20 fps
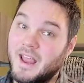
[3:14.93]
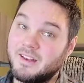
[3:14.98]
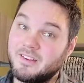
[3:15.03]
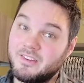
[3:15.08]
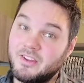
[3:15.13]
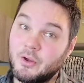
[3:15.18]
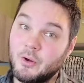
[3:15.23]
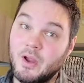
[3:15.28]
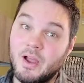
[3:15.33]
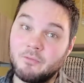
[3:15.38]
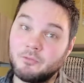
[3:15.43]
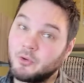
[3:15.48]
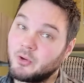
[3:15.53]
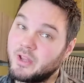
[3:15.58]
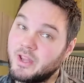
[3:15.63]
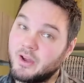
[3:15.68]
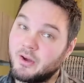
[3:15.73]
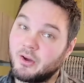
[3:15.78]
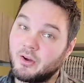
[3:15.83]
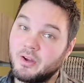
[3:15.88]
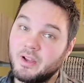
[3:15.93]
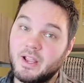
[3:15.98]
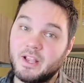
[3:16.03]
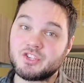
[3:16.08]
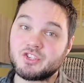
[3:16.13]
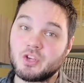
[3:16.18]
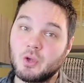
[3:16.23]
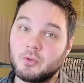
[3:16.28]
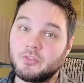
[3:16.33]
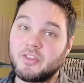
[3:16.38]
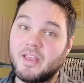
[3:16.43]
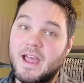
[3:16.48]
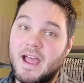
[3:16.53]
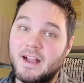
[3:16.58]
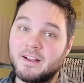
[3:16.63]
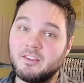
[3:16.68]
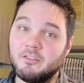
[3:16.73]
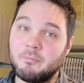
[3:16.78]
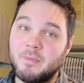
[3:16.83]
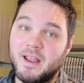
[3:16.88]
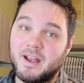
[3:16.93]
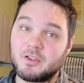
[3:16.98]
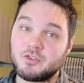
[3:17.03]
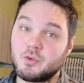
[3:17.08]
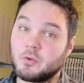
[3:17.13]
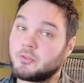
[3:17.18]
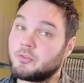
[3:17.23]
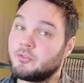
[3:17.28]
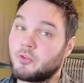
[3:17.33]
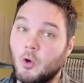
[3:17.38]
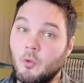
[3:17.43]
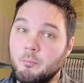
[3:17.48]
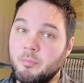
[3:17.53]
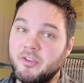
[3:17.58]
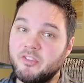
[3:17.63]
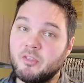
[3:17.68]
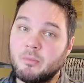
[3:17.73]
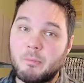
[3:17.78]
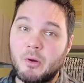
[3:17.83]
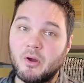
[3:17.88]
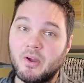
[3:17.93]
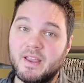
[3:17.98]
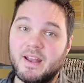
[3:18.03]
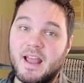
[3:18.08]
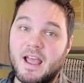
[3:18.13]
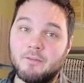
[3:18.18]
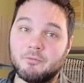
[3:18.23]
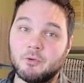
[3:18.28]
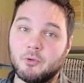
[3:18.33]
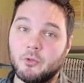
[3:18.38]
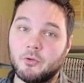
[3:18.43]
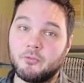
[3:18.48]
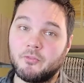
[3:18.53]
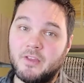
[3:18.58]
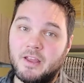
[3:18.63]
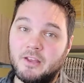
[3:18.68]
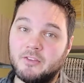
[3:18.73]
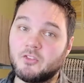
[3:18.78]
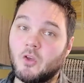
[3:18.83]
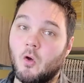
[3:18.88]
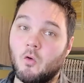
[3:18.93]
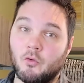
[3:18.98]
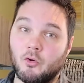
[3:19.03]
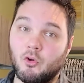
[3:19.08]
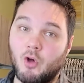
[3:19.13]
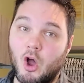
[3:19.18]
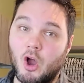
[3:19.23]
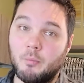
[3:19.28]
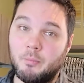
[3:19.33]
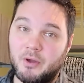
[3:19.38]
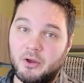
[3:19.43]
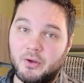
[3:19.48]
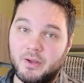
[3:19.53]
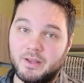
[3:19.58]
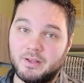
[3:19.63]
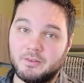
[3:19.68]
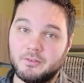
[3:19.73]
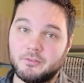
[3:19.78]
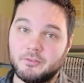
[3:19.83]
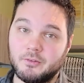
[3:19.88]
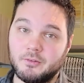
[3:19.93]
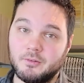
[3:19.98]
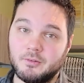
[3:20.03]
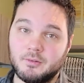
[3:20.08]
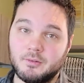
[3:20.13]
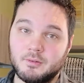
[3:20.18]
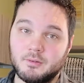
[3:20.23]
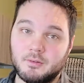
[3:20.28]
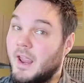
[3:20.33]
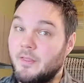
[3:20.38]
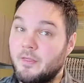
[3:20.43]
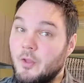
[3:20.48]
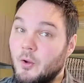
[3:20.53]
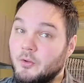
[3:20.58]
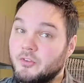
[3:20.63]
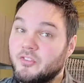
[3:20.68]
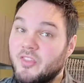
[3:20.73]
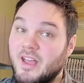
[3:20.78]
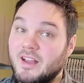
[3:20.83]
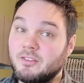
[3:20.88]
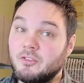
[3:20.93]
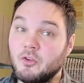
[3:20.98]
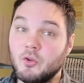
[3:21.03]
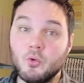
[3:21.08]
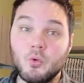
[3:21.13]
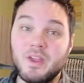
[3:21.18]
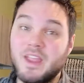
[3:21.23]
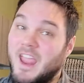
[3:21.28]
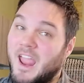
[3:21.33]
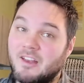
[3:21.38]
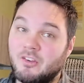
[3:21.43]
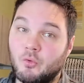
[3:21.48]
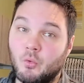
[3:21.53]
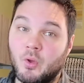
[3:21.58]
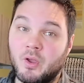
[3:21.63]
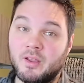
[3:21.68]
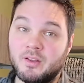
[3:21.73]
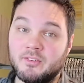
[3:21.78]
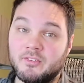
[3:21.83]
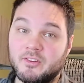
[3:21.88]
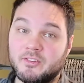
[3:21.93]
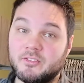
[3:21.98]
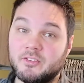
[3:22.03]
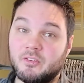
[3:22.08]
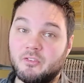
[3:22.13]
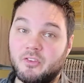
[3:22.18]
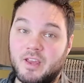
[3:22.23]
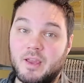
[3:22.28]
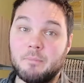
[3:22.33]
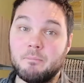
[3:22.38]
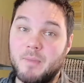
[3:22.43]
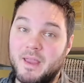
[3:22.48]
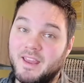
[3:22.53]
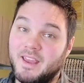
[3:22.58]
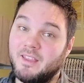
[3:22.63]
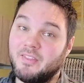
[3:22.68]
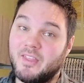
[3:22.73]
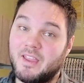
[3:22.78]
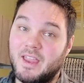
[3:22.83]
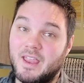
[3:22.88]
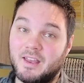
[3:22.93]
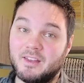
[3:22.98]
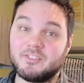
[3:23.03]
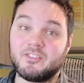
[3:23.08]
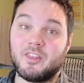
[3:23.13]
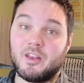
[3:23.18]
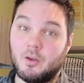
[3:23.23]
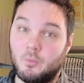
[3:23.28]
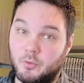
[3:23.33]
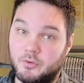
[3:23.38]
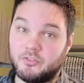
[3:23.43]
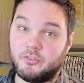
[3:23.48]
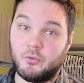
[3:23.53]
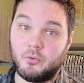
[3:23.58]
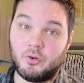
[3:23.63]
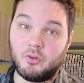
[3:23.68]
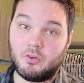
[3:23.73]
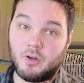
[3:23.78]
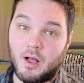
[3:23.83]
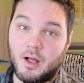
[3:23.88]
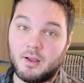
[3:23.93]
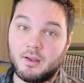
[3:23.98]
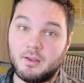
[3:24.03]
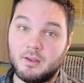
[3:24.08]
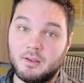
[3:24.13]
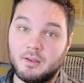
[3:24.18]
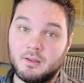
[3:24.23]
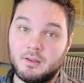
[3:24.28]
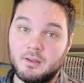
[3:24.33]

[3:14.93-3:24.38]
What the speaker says: And year after year, it shows that active managers don't beat the market after their fees over long periods. And those that do can't do it consistently, making the case that it was due to luck.